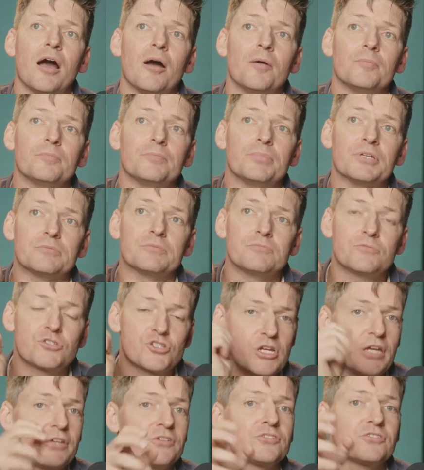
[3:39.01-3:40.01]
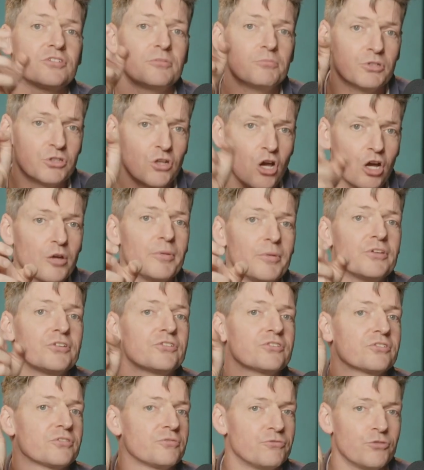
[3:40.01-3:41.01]
be chaste and
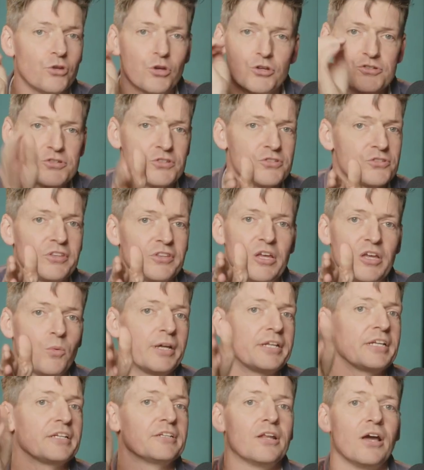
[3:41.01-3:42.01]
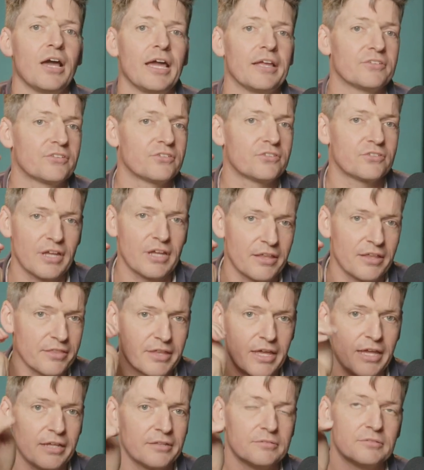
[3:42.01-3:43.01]
monogamous, virgins on their wedding nights,
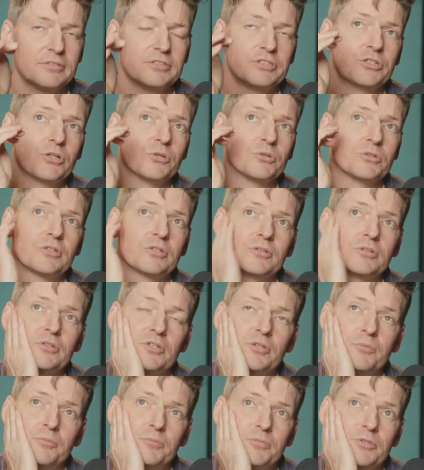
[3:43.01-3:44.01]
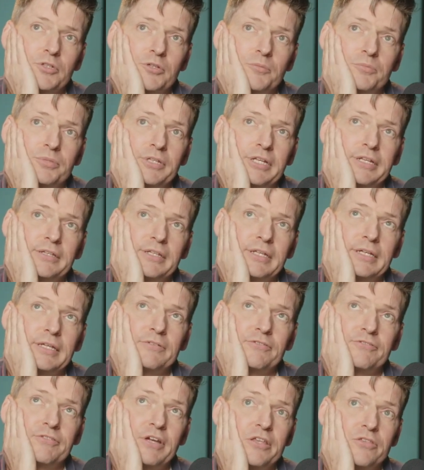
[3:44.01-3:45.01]
and then
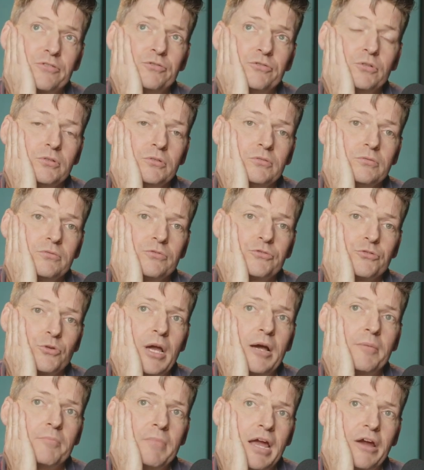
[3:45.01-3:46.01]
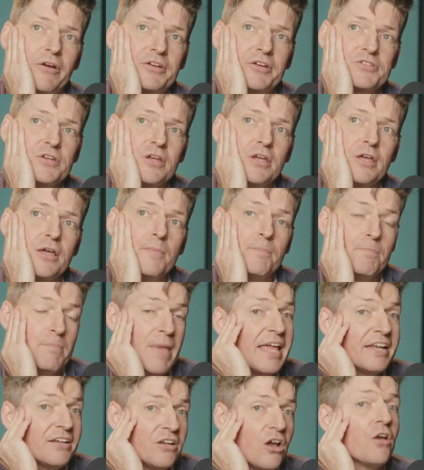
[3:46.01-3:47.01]
completely faithful throughout marriage.
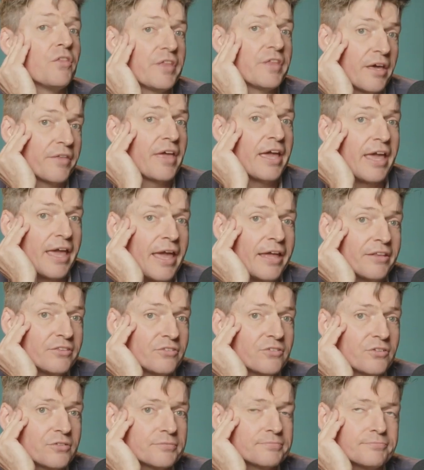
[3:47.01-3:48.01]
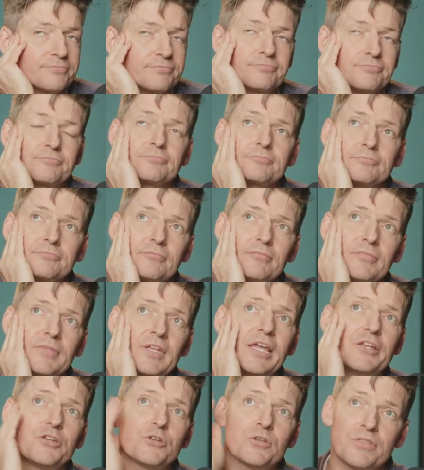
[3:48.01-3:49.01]
Men, on the other hand,
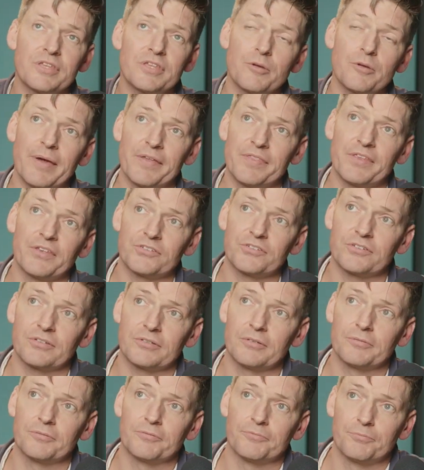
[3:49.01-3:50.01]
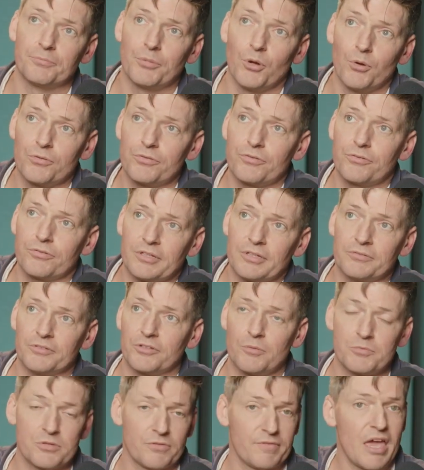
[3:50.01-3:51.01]
and you can think about this both in
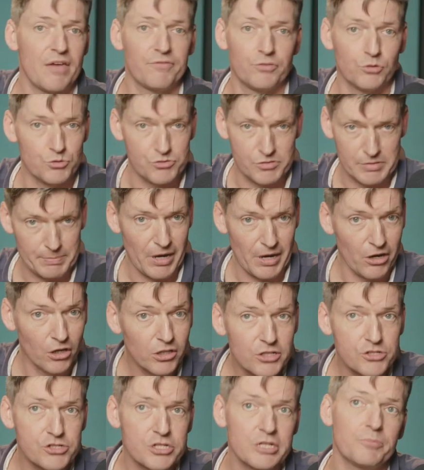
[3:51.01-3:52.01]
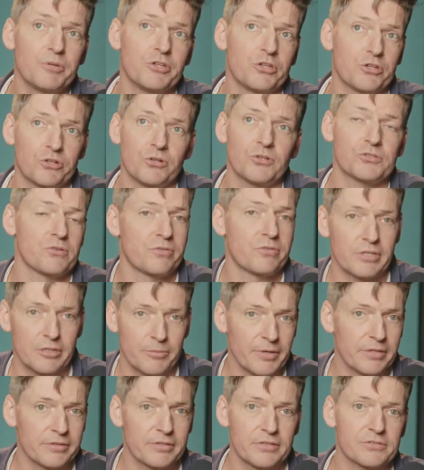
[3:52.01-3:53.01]
terms of evolutionary biology, but you can also think
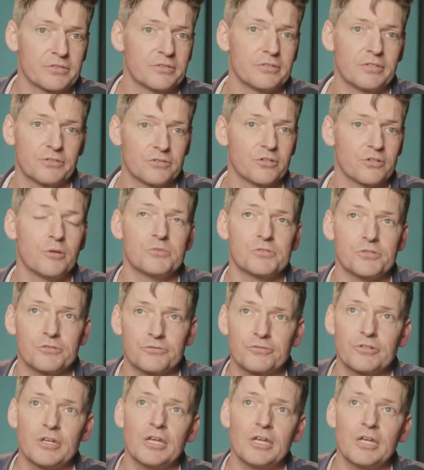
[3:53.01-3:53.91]
about this in terms of